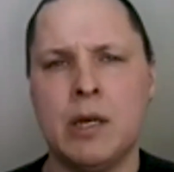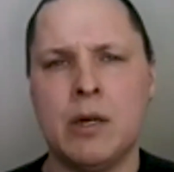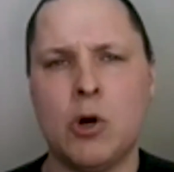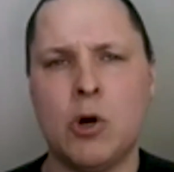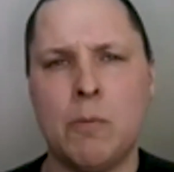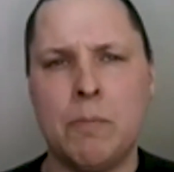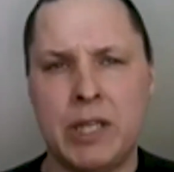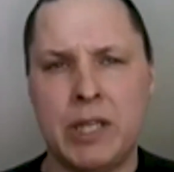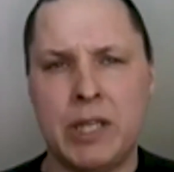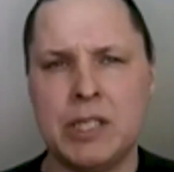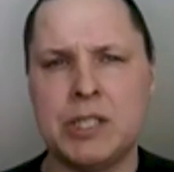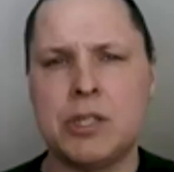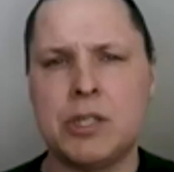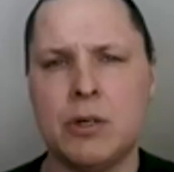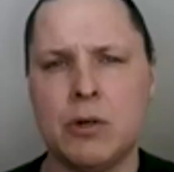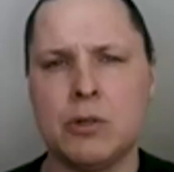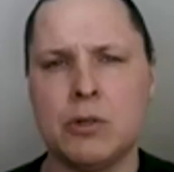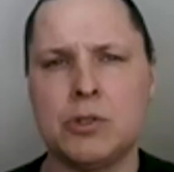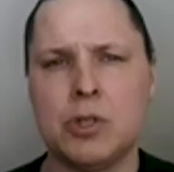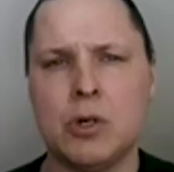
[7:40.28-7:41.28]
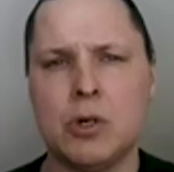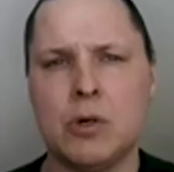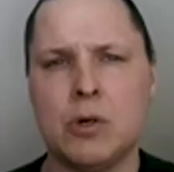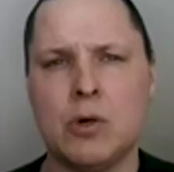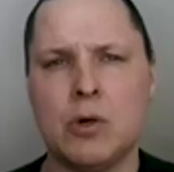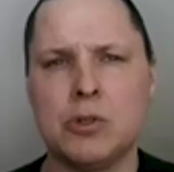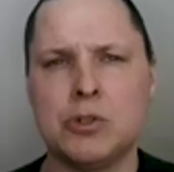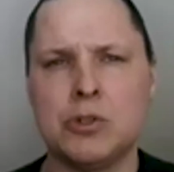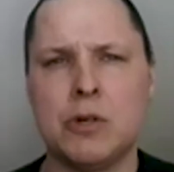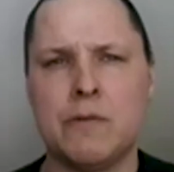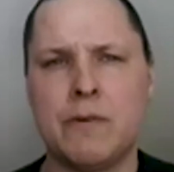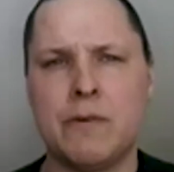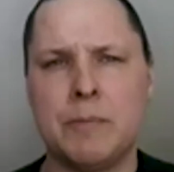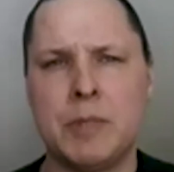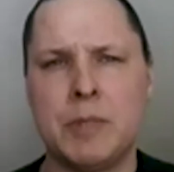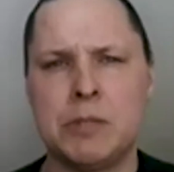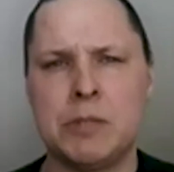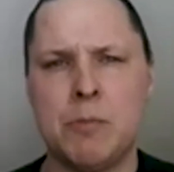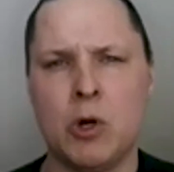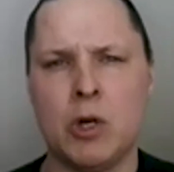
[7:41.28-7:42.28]
competition also from
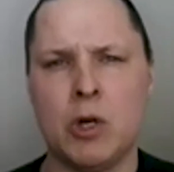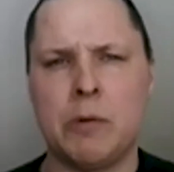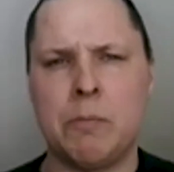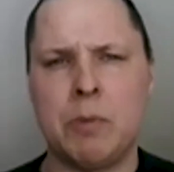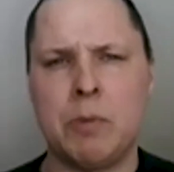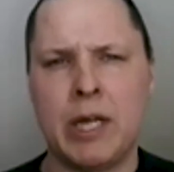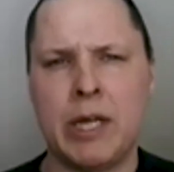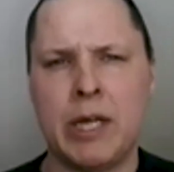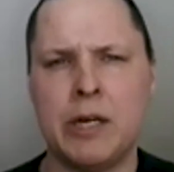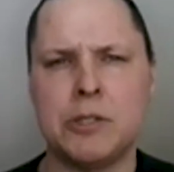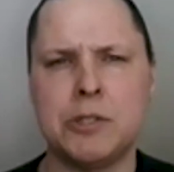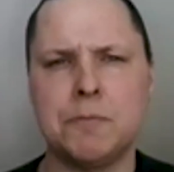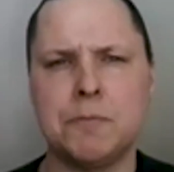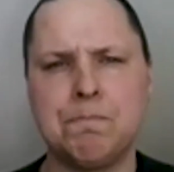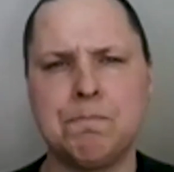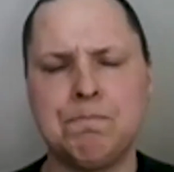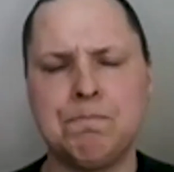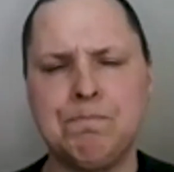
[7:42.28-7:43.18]
the smaller players.